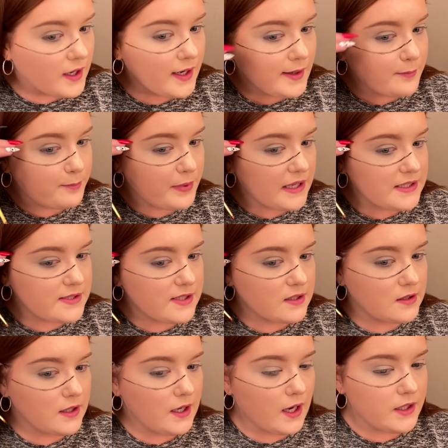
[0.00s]
And
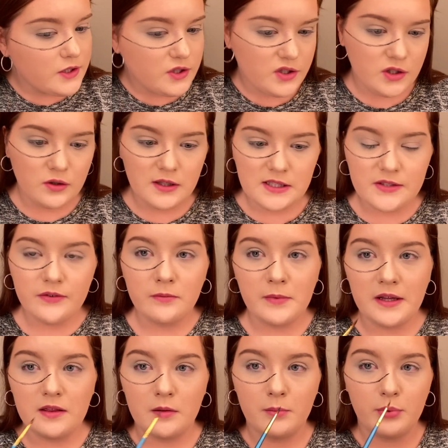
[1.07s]
basically, I just do this from
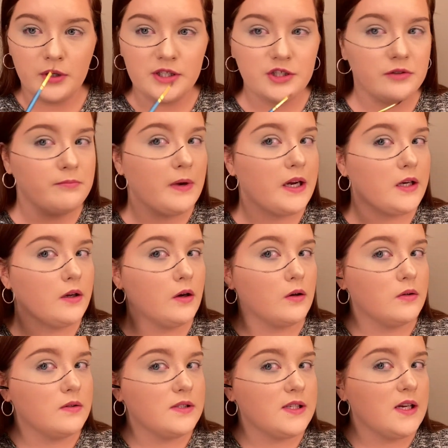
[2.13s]
like the bridge of my
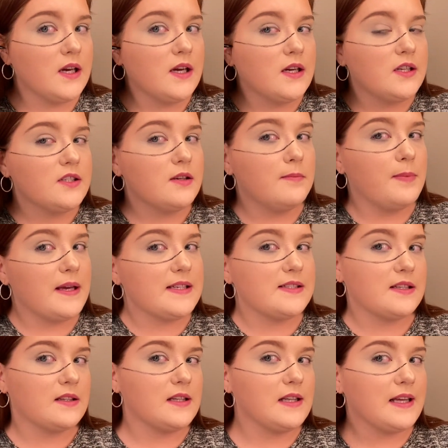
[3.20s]
nose to
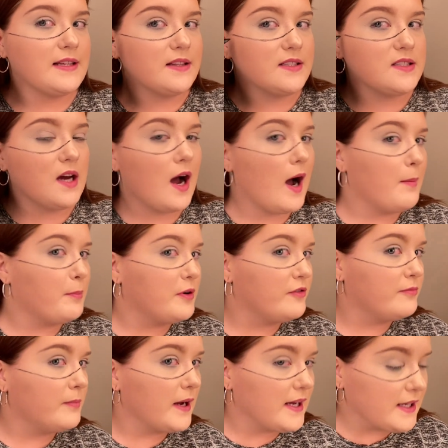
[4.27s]
basically like the top
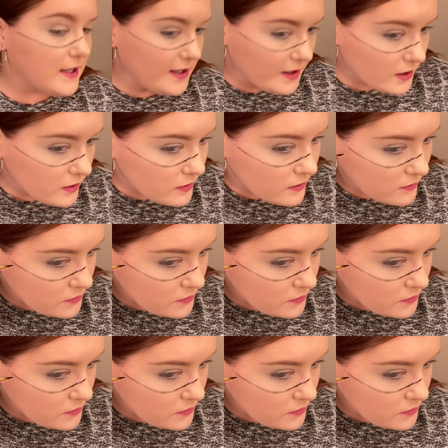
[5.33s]
of my ear, if